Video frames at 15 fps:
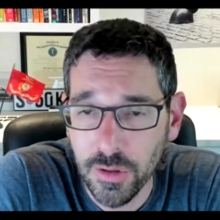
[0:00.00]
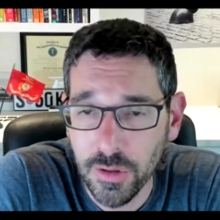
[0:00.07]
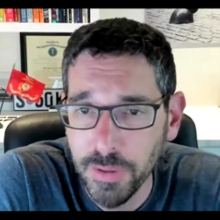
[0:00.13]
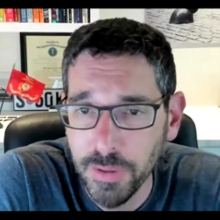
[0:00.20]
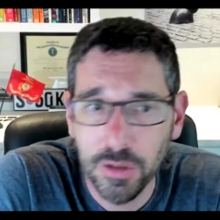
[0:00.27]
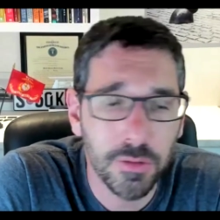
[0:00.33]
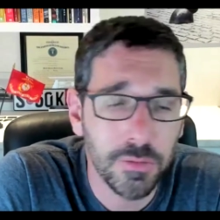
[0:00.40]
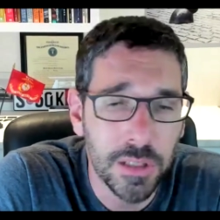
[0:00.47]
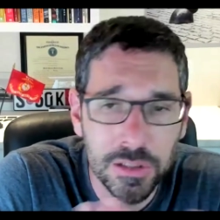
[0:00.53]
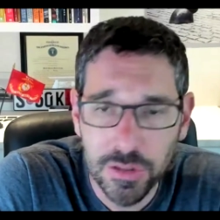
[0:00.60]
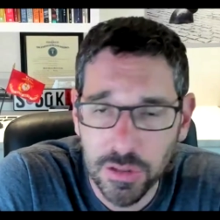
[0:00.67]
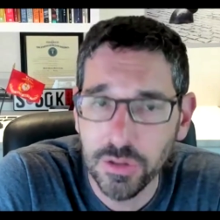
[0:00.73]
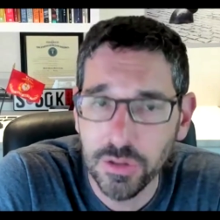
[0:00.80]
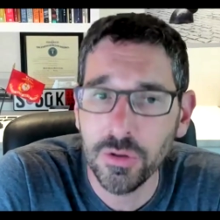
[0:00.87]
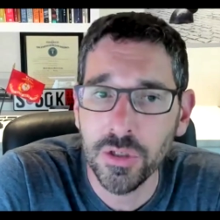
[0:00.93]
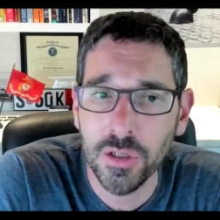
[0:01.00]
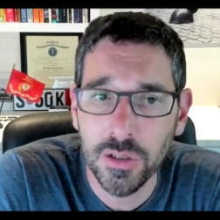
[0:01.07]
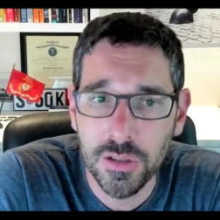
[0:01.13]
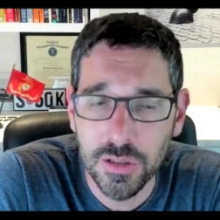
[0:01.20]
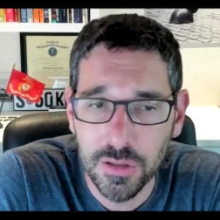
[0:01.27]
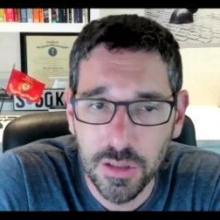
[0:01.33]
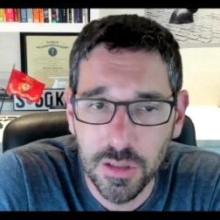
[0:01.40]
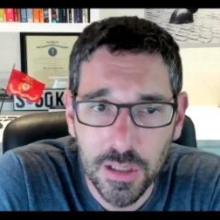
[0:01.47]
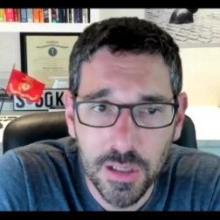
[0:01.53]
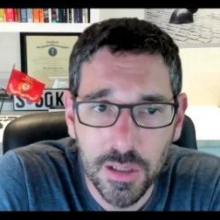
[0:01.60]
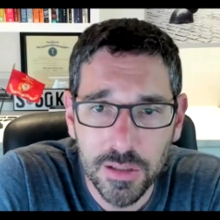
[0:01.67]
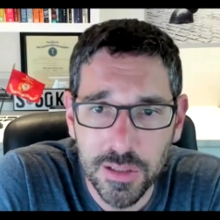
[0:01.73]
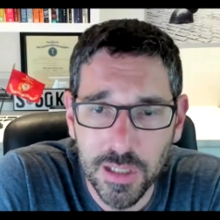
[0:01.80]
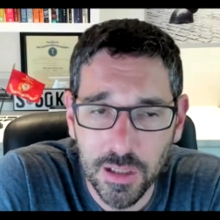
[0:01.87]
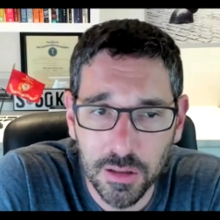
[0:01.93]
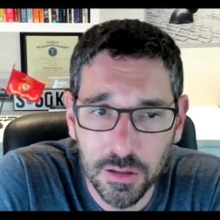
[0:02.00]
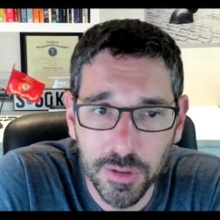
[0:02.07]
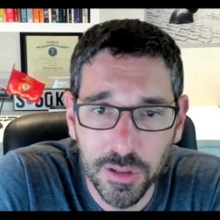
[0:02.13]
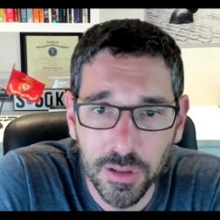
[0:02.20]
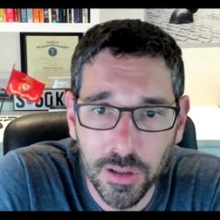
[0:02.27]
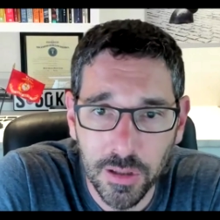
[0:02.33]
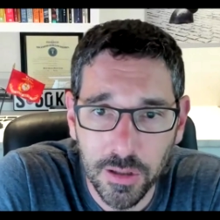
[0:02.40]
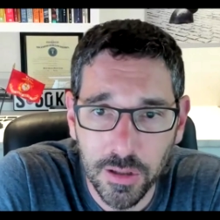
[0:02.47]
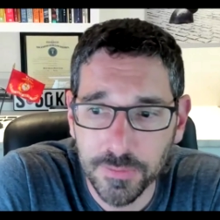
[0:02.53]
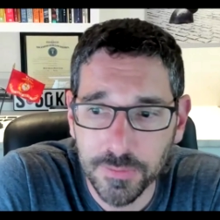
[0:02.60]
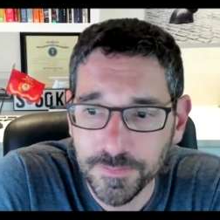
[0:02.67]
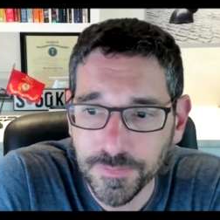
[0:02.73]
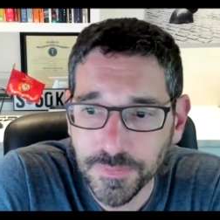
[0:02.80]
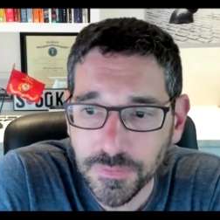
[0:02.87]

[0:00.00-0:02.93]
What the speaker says: The bigger institutions take a little bit longer.